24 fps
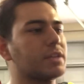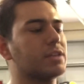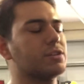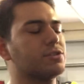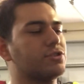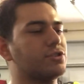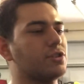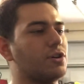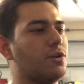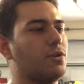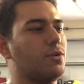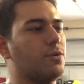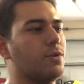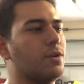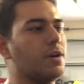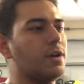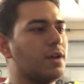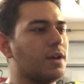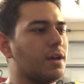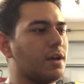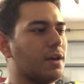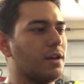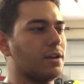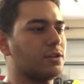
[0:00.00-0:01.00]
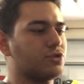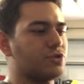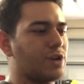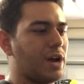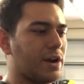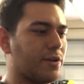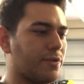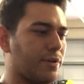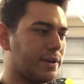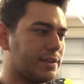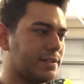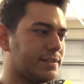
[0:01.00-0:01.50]
So
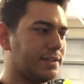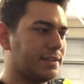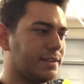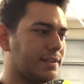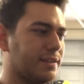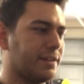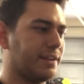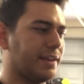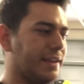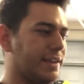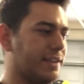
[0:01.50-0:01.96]
drag racing